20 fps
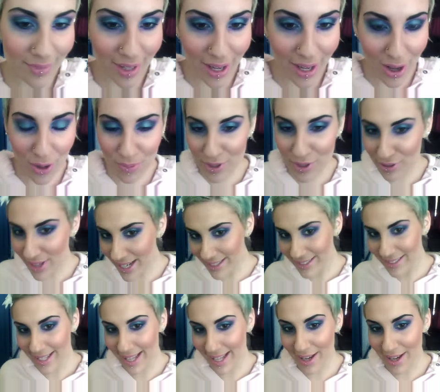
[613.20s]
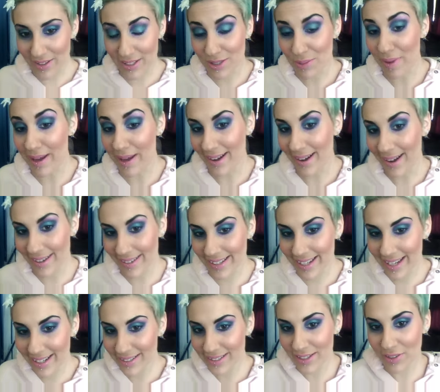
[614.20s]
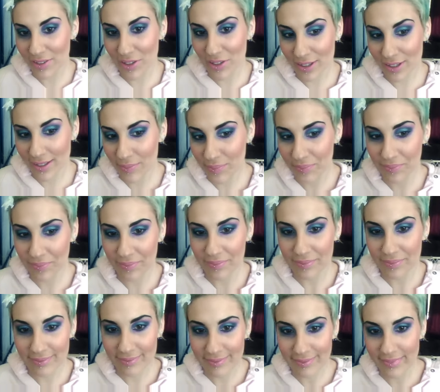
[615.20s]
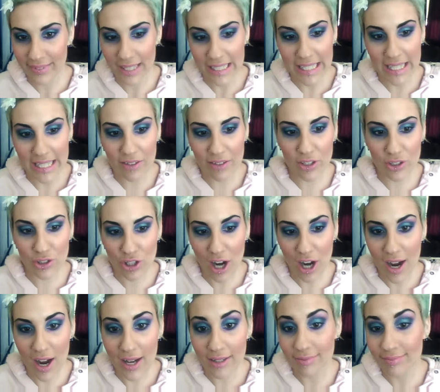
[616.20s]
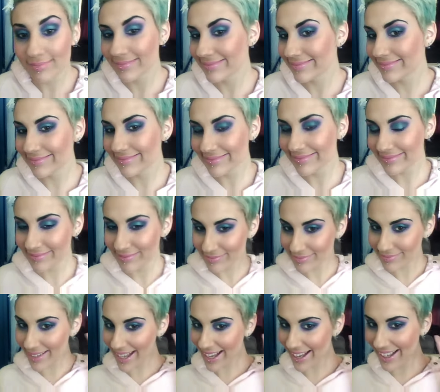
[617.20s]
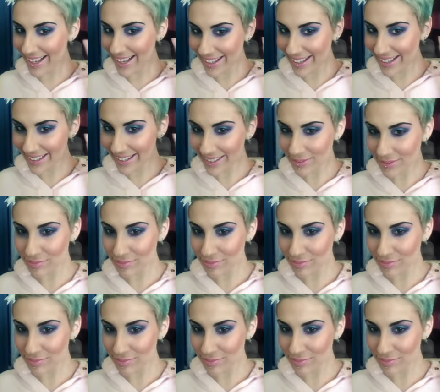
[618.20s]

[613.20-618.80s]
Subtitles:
I hope you liked that. That's my cotton candy look. Give it a try. Bye!